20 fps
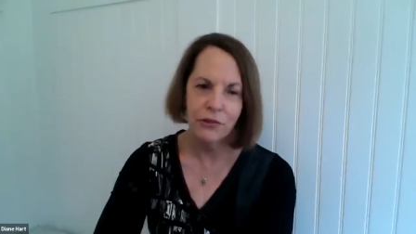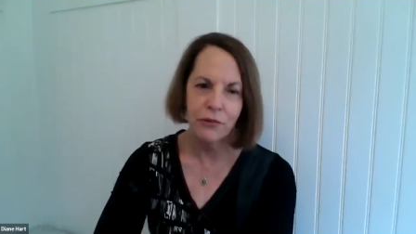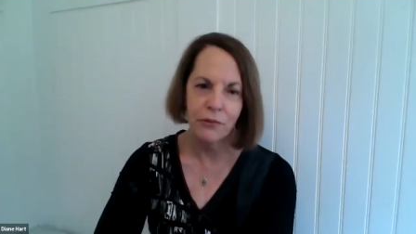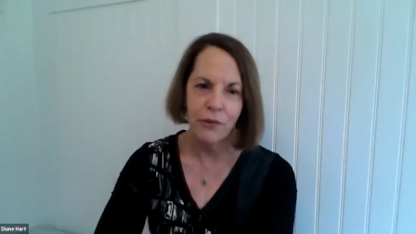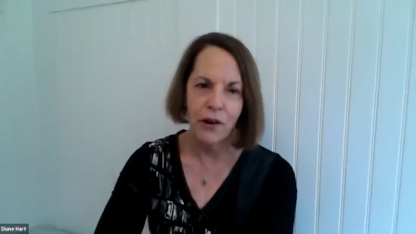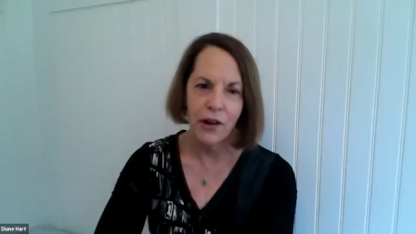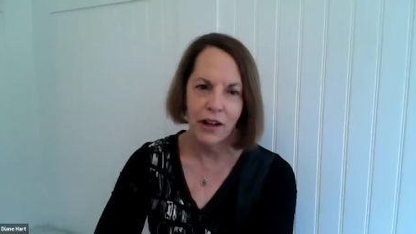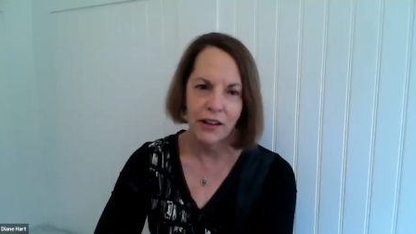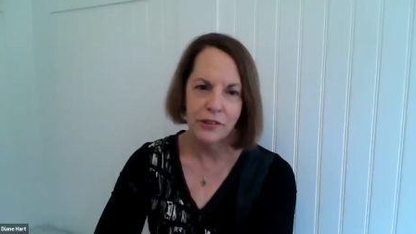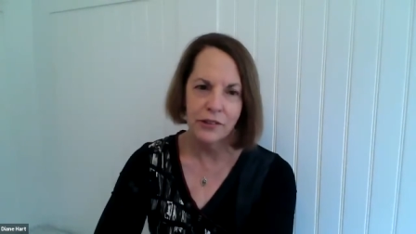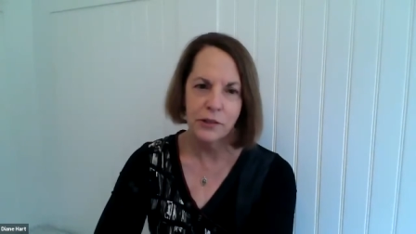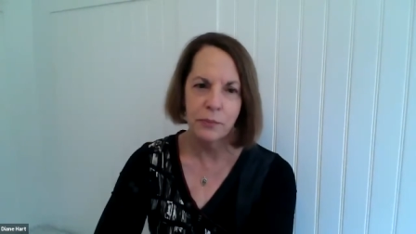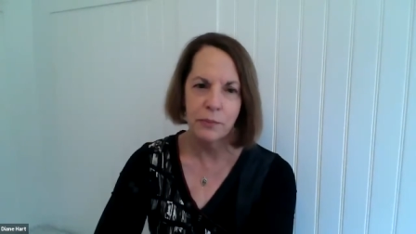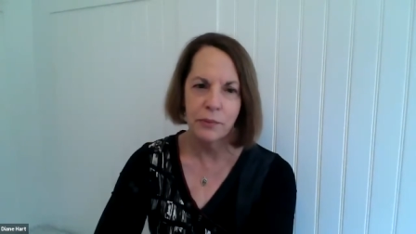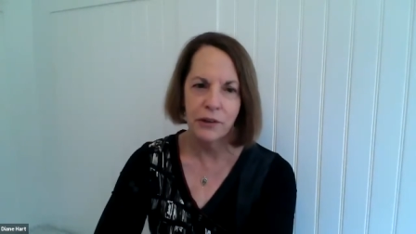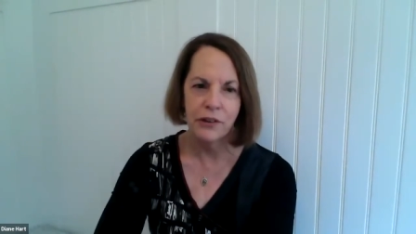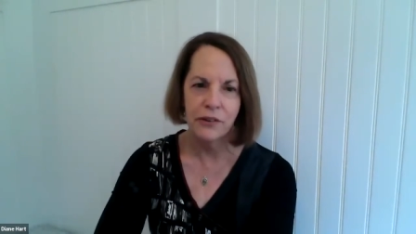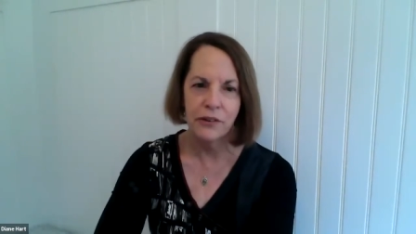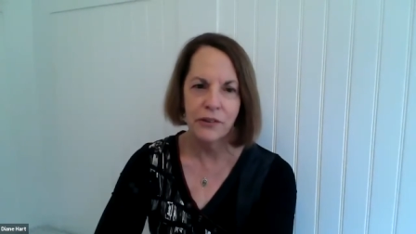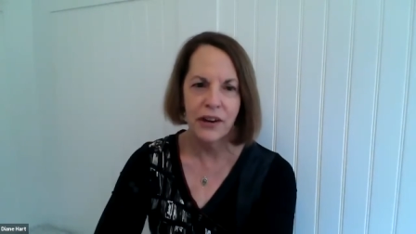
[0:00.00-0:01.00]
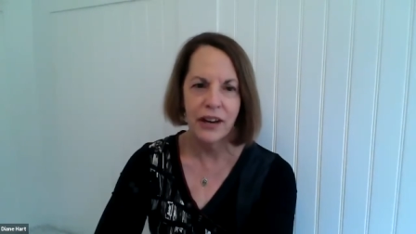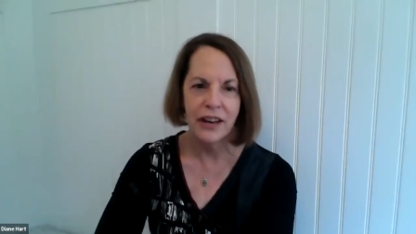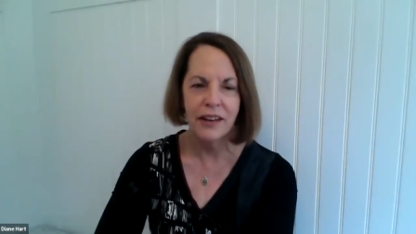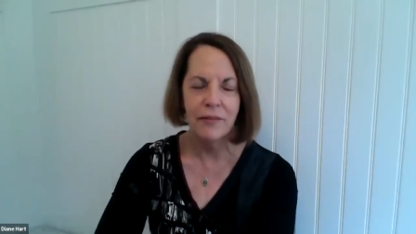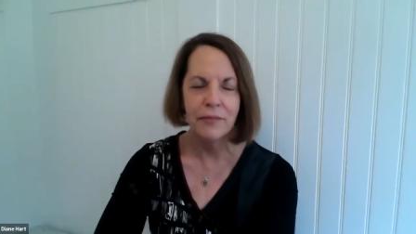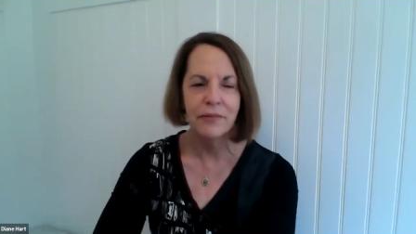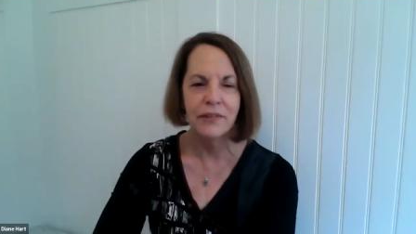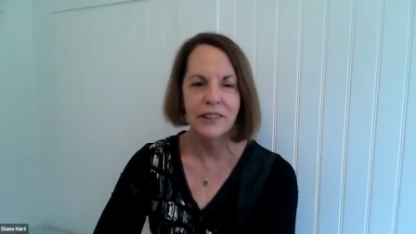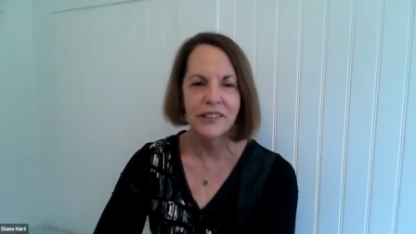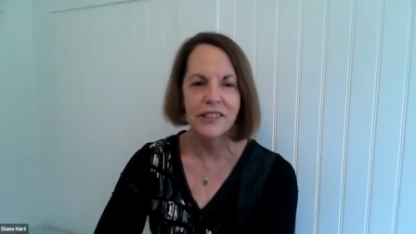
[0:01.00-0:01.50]
through the walls
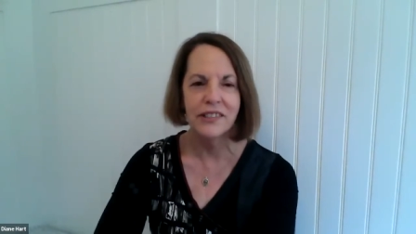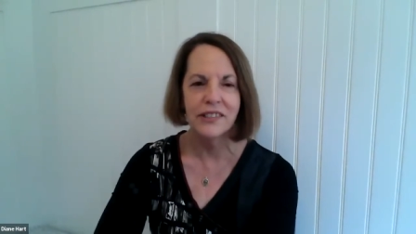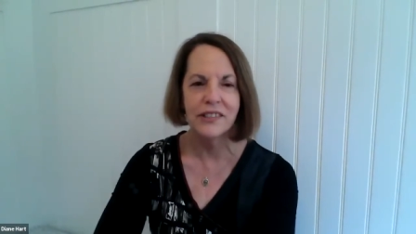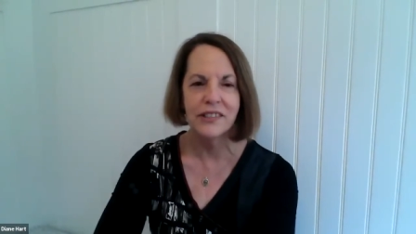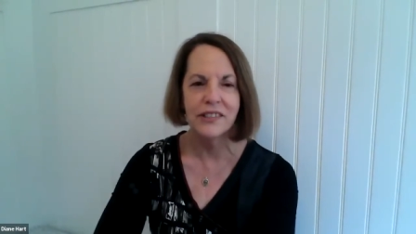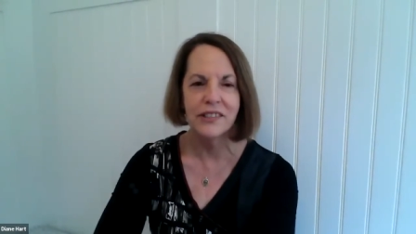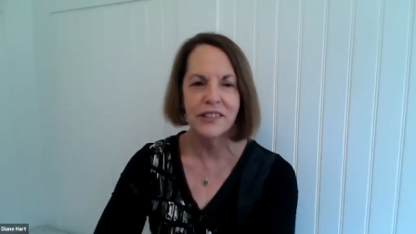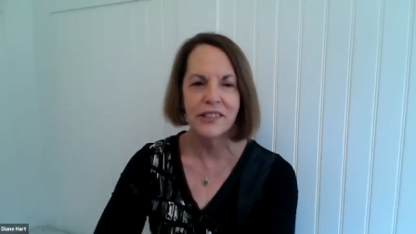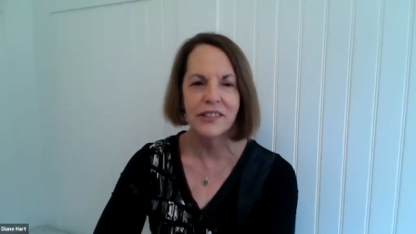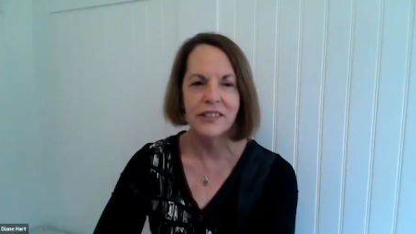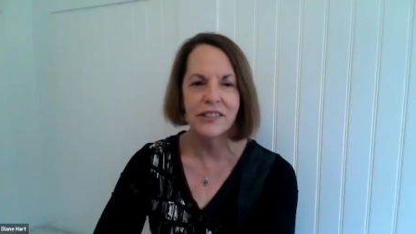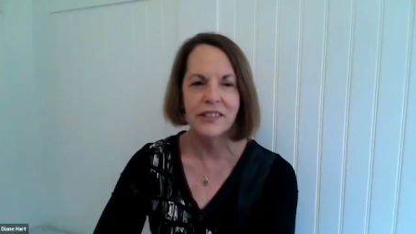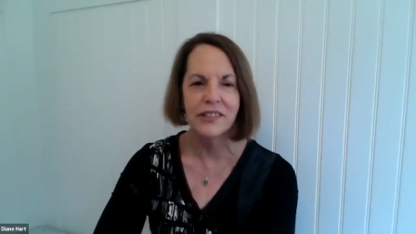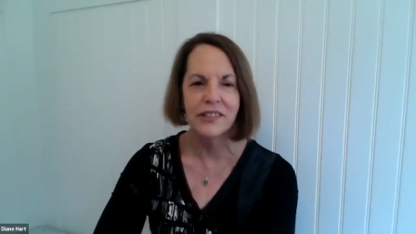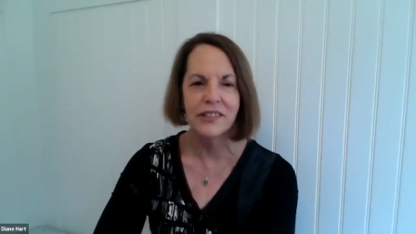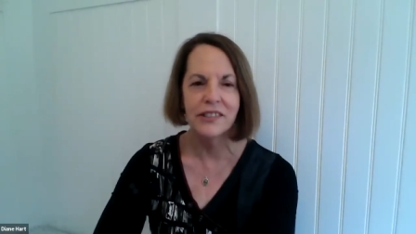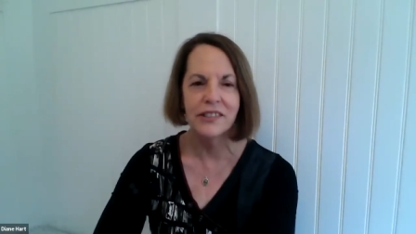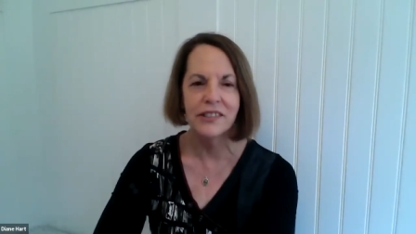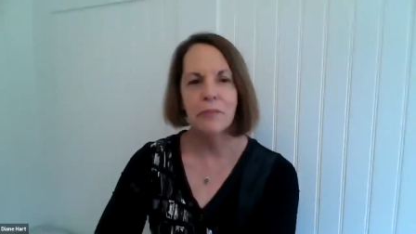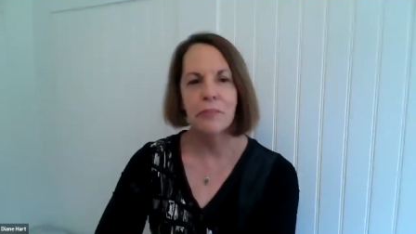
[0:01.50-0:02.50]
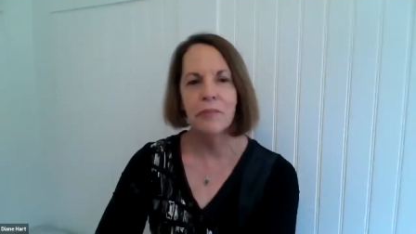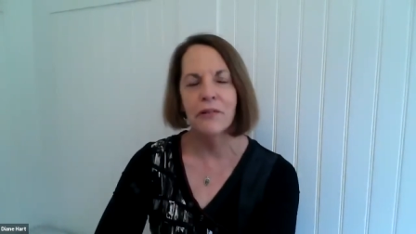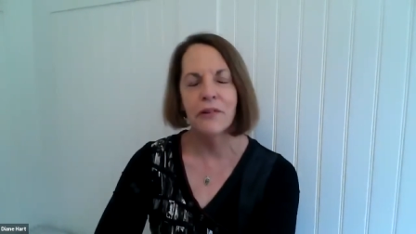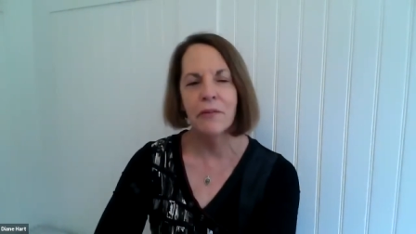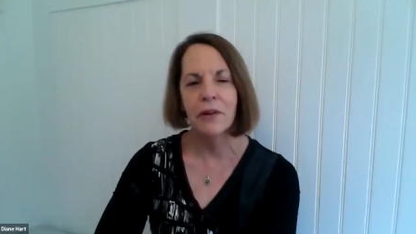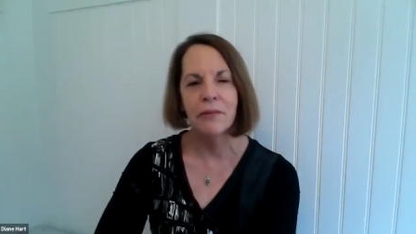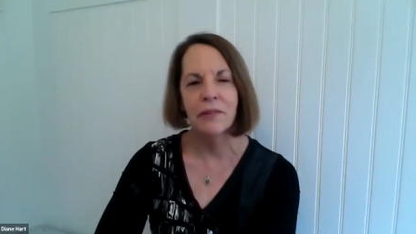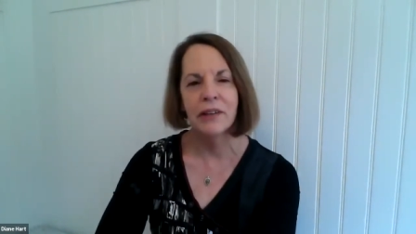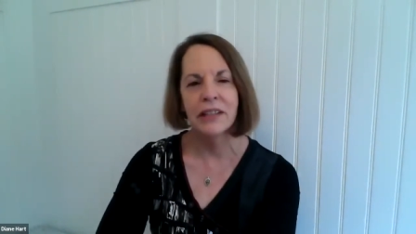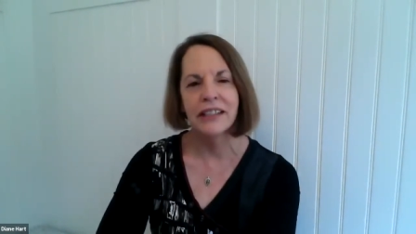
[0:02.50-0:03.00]
program which is the
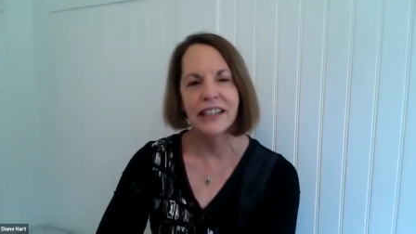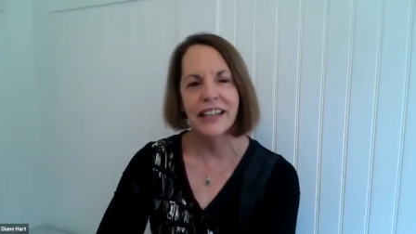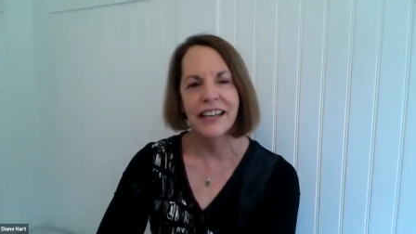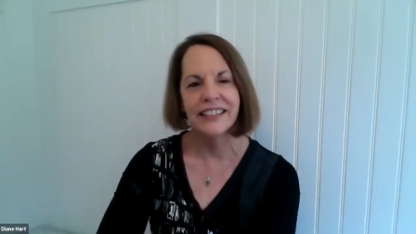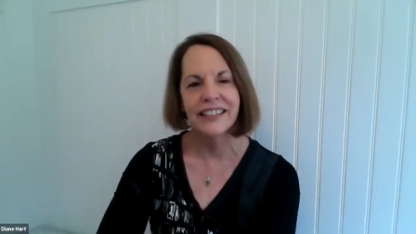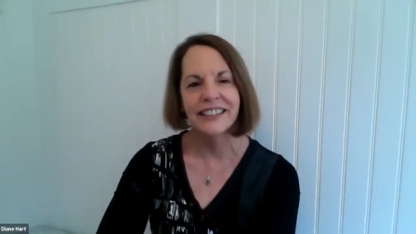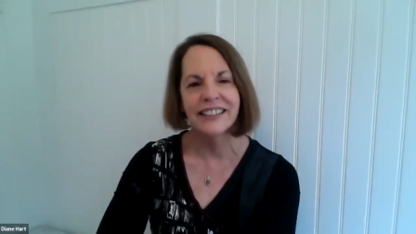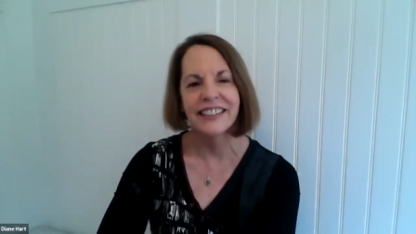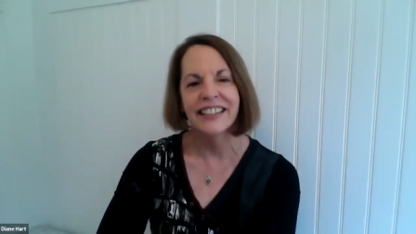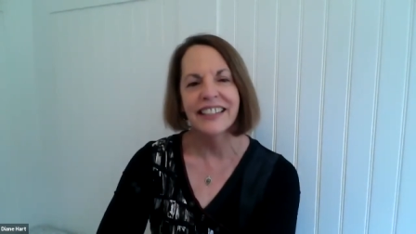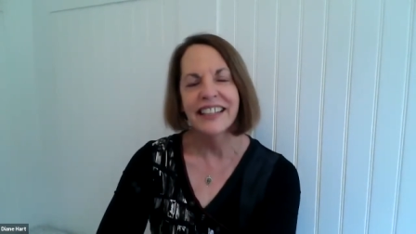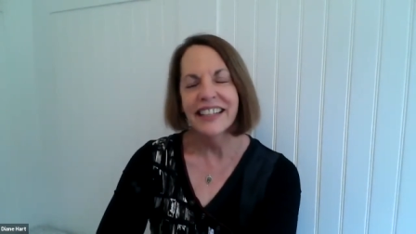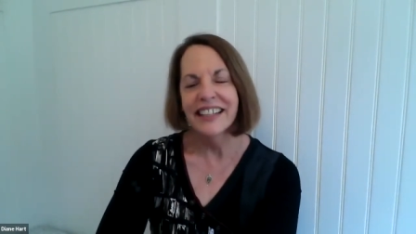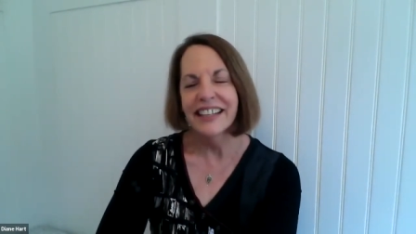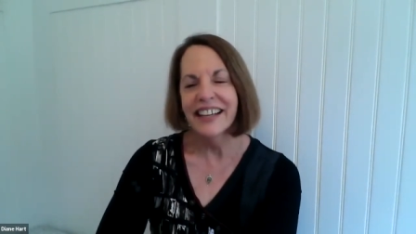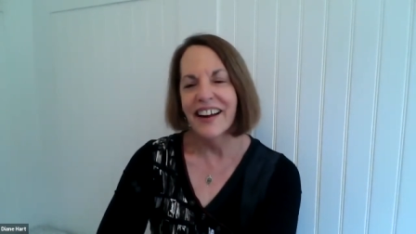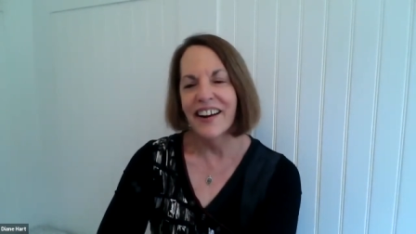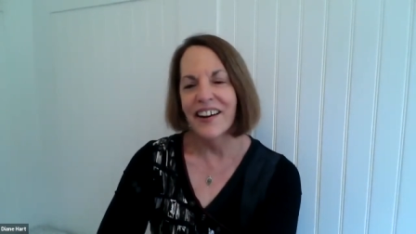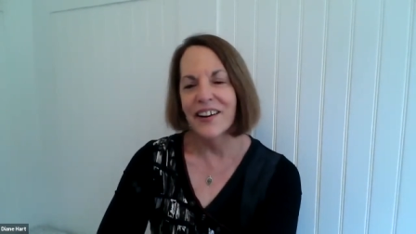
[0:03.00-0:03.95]
program where we lend